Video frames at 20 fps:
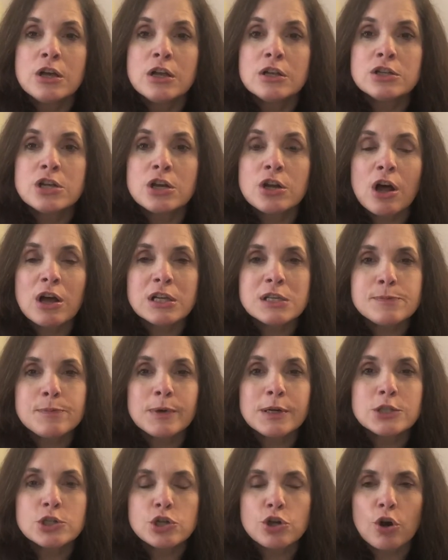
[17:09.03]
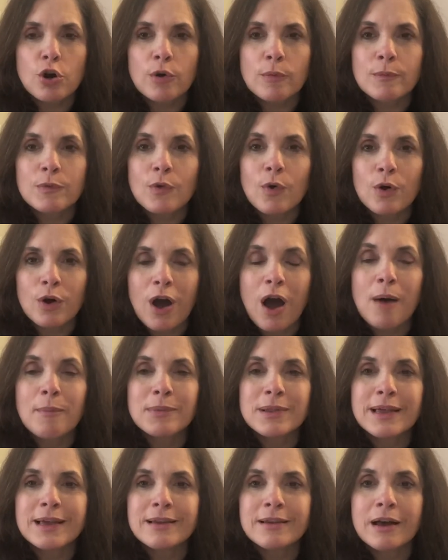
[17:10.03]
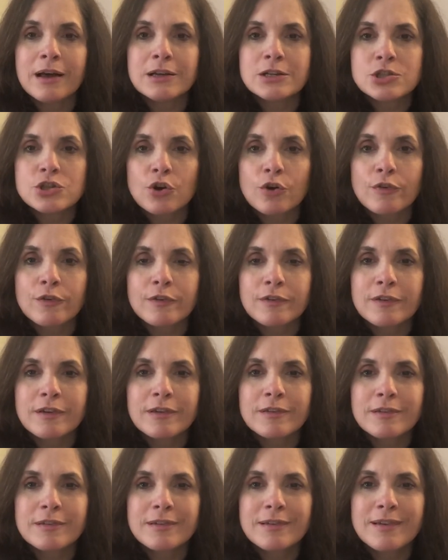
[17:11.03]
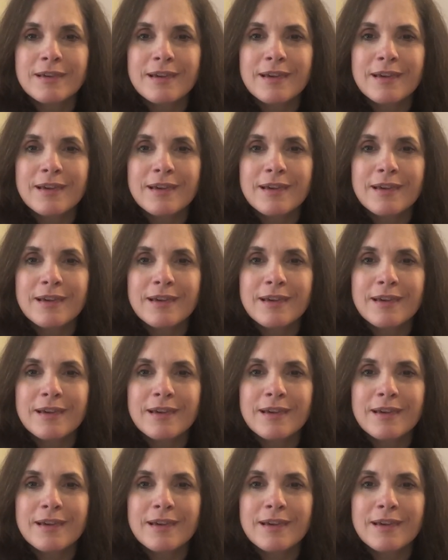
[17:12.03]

to not spread germs on commonly touched surfaces.